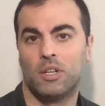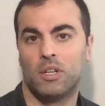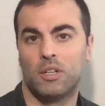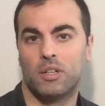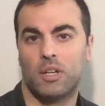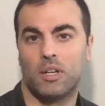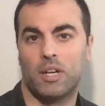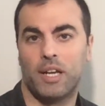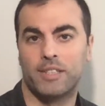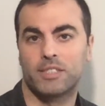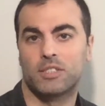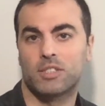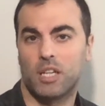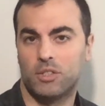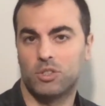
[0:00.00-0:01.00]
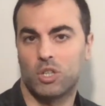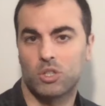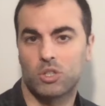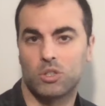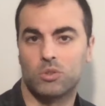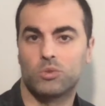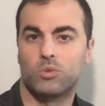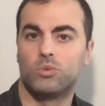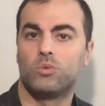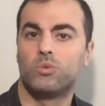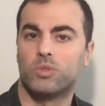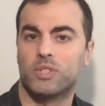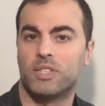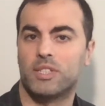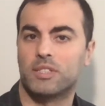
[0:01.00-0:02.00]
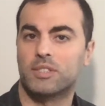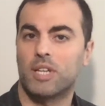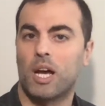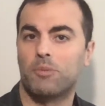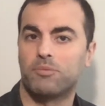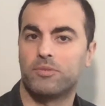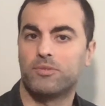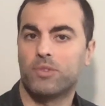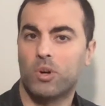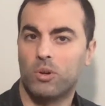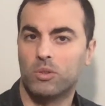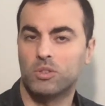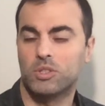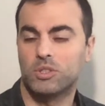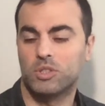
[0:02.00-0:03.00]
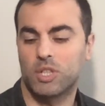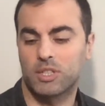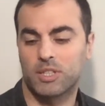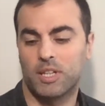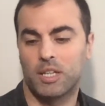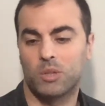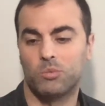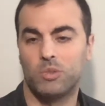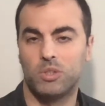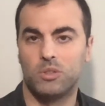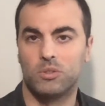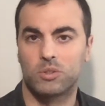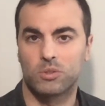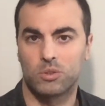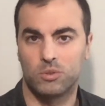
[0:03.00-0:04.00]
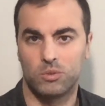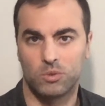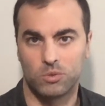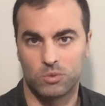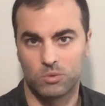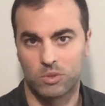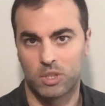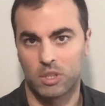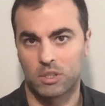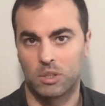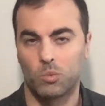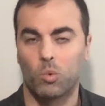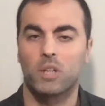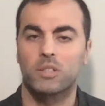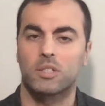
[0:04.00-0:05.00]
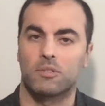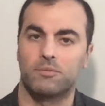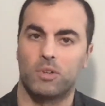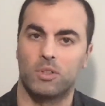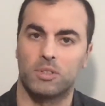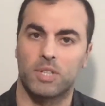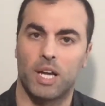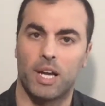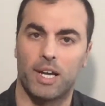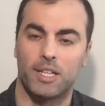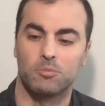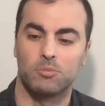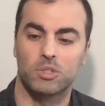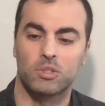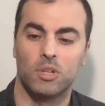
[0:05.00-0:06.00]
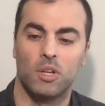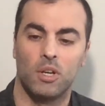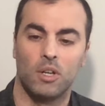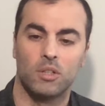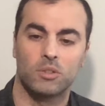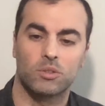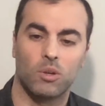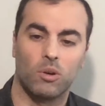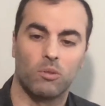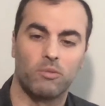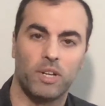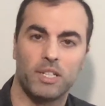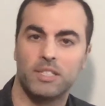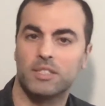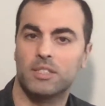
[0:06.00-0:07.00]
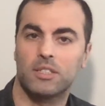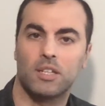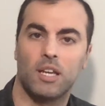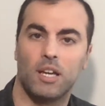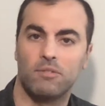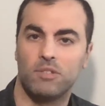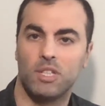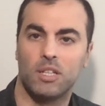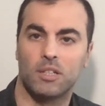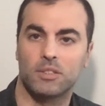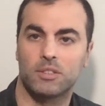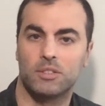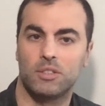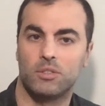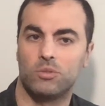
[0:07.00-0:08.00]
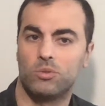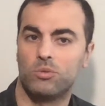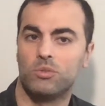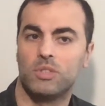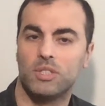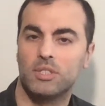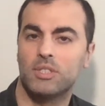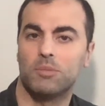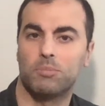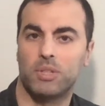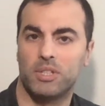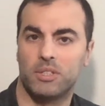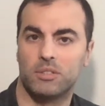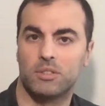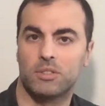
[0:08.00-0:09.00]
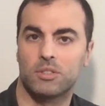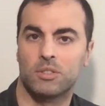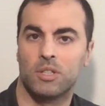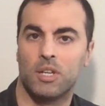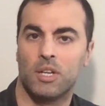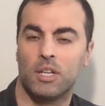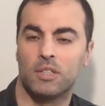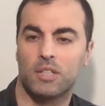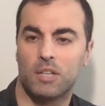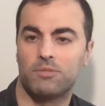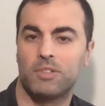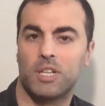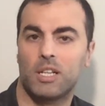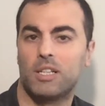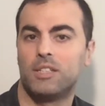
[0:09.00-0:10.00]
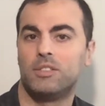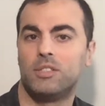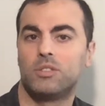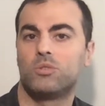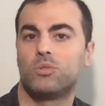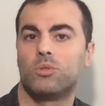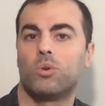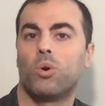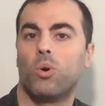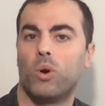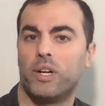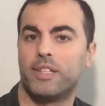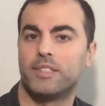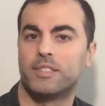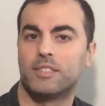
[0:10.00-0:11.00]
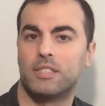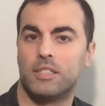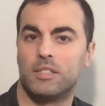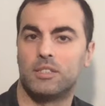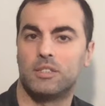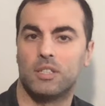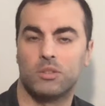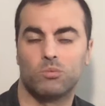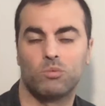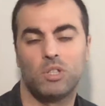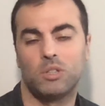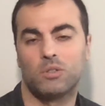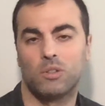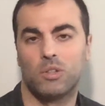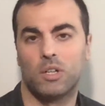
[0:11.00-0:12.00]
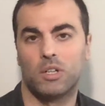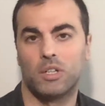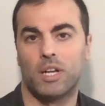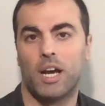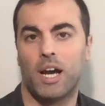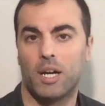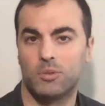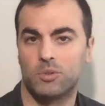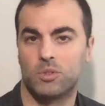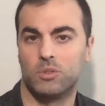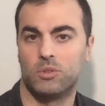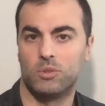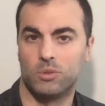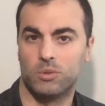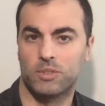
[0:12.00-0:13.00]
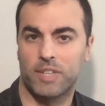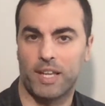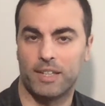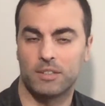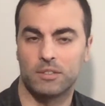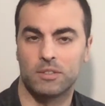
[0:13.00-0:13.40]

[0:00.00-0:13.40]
as a suggestion to do things up front, just like we used to do during the waterfall times. So where is the caveat? The two disciplines definitely need to coexist, and we need to learn how to do that.